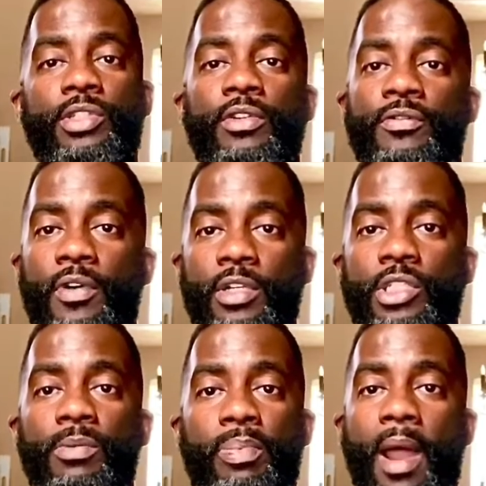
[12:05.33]
to
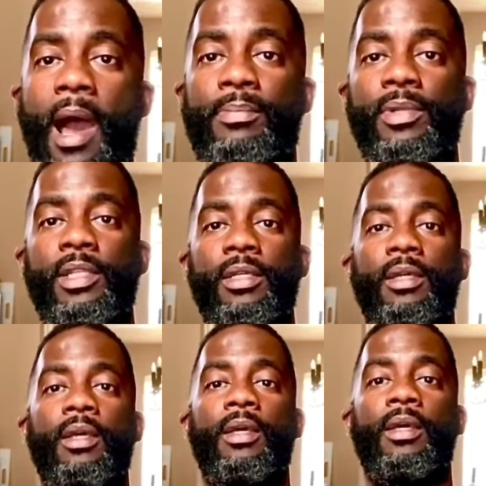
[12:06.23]
function properly,
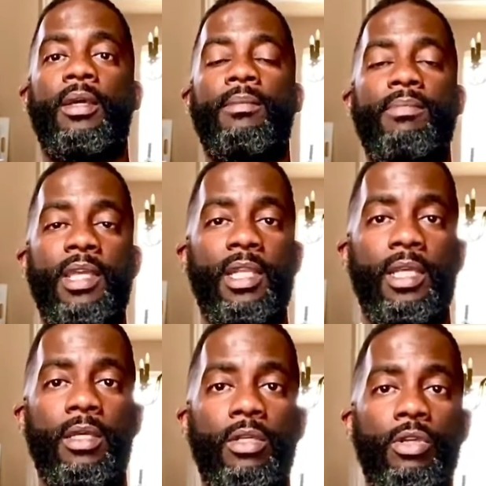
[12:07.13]

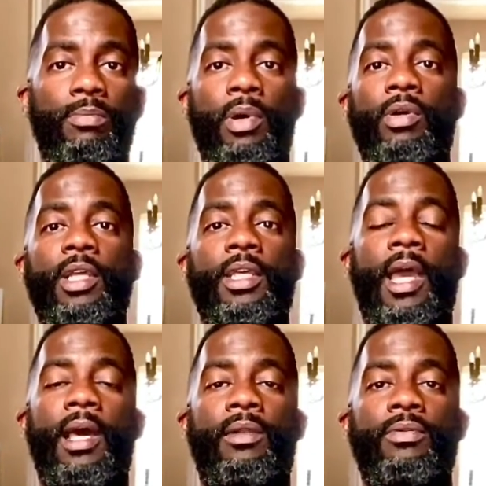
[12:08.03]
meaning you're burning
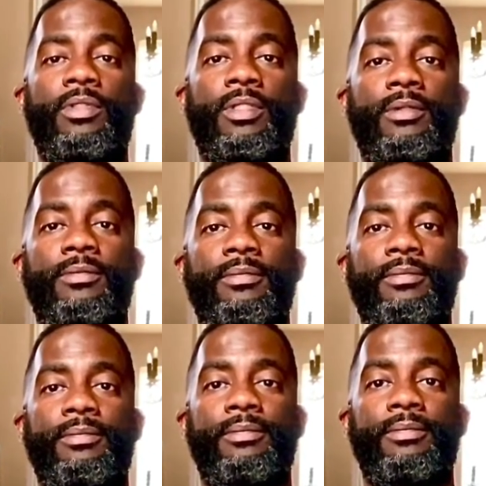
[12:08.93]
calories.
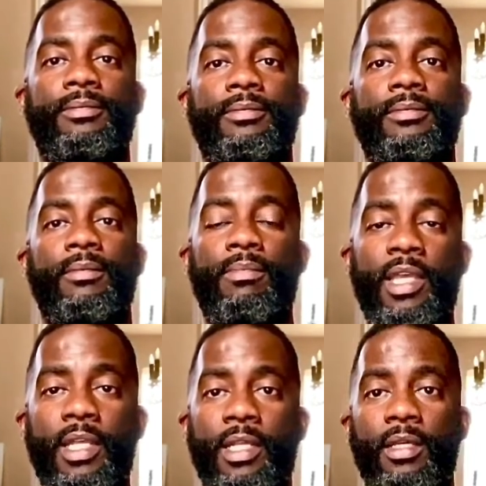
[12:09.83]

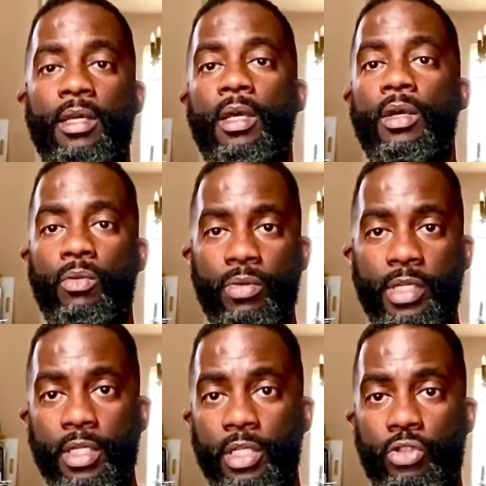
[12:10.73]
Meaning we
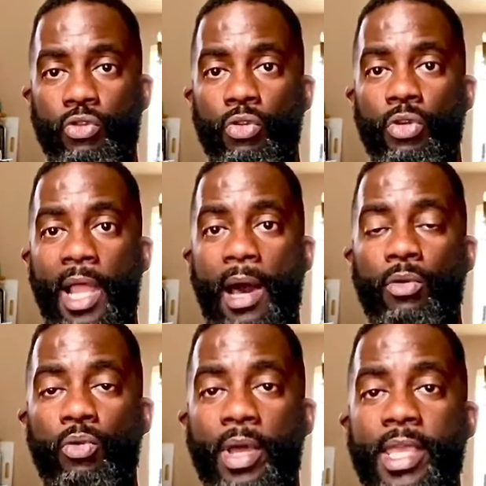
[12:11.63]
can control our
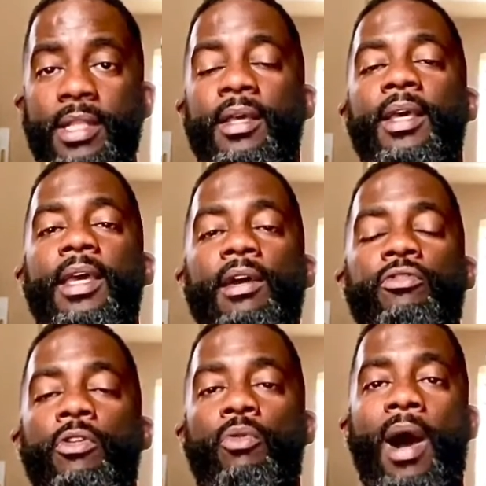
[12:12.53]
weight if
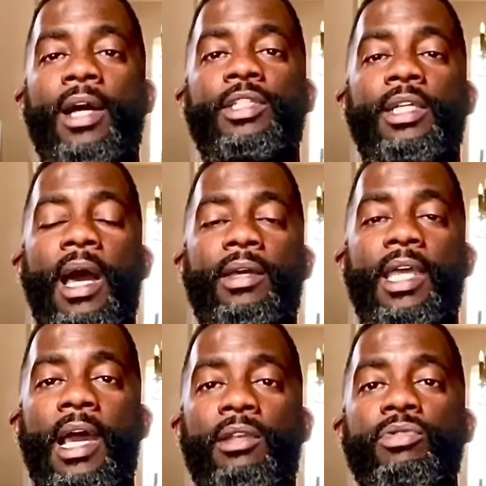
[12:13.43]
we're watching our
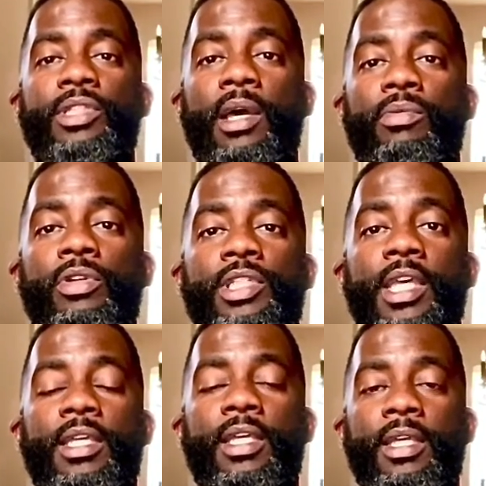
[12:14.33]
calories that we're
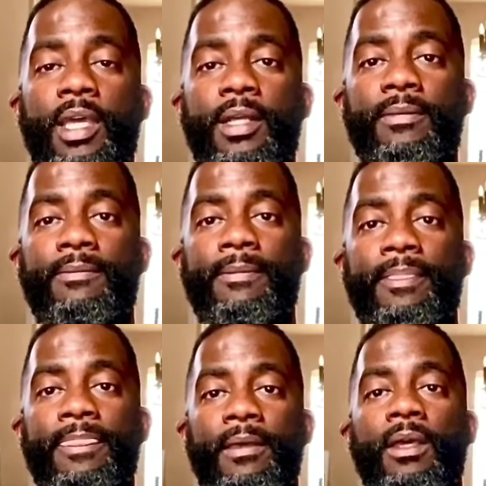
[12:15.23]
taking in,
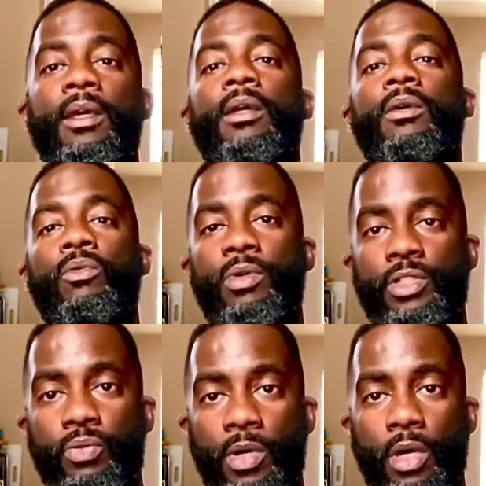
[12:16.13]
which
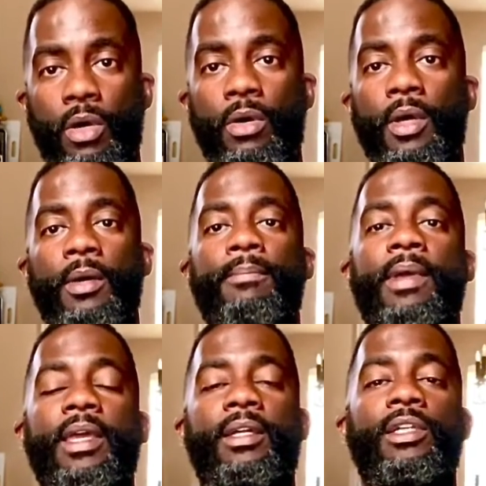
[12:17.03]
will
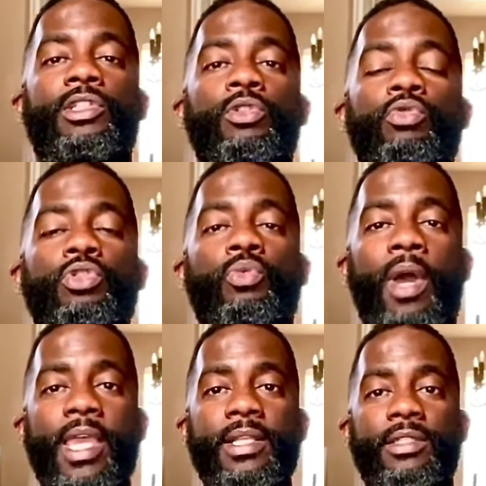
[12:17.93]
make us lose
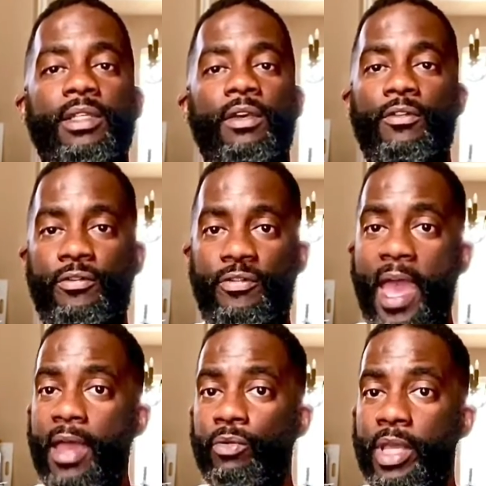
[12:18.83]
weight,
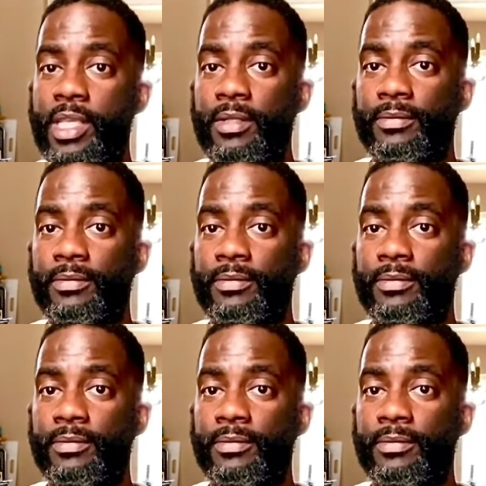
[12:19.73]
fat weight.